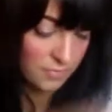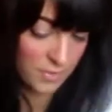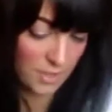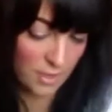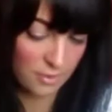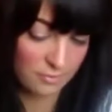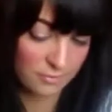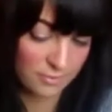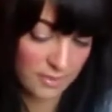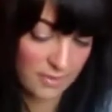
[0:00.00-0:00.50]

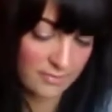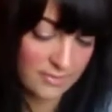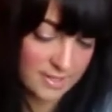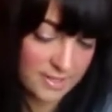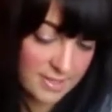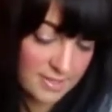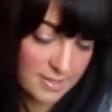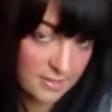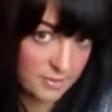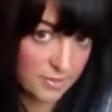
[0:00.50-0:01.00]
Hopefully this
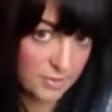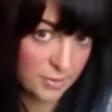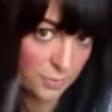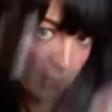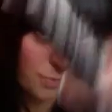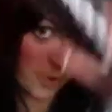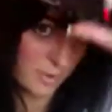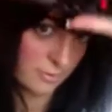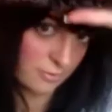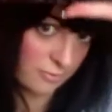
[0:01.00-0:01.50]
isn't too
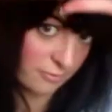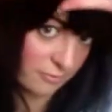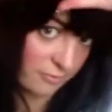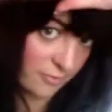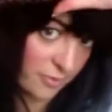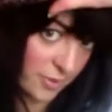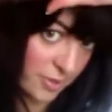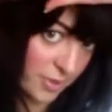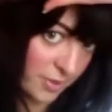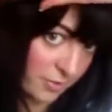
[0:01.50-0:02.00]
boring
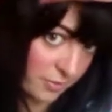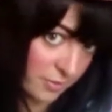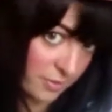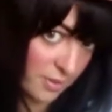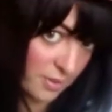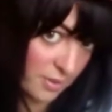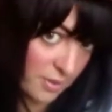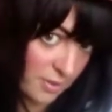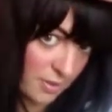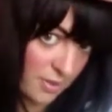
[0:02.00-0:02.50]
for you.
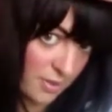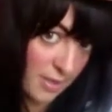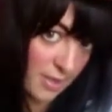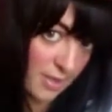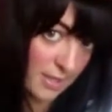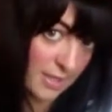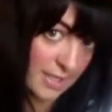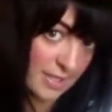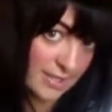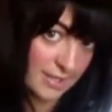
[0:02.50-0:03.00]
I
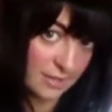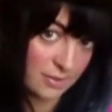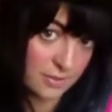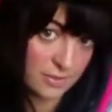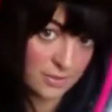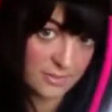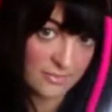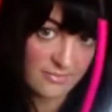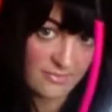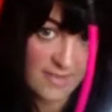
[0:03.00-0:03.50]
guess I could
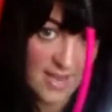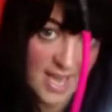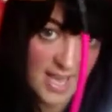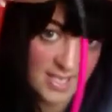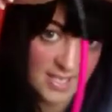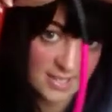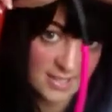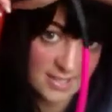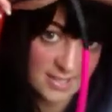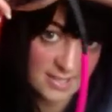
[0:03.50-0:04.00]
have
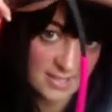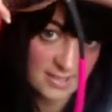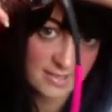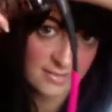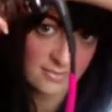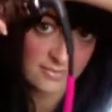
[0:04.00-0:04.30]
edited the